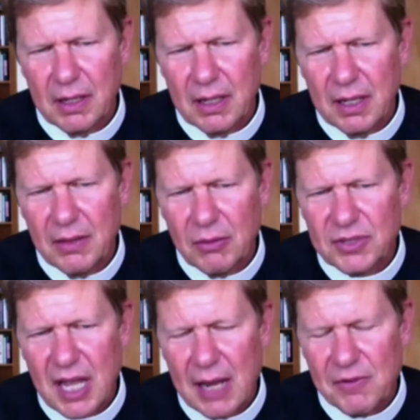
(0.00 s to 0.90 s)
in those
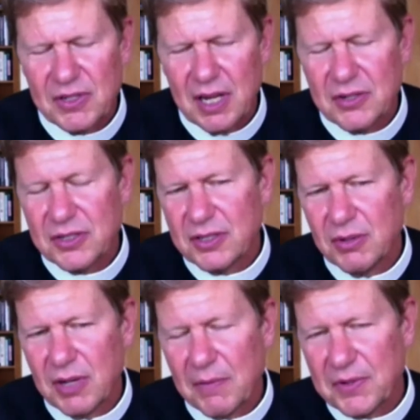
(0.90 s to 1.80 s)
conversations
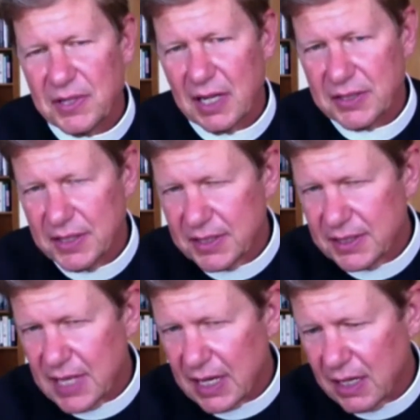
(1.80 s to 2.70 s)
to emphasize the
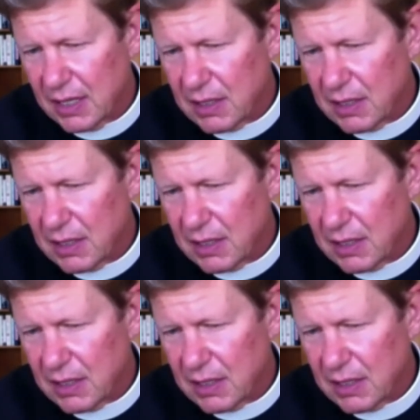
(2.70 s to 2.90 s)
second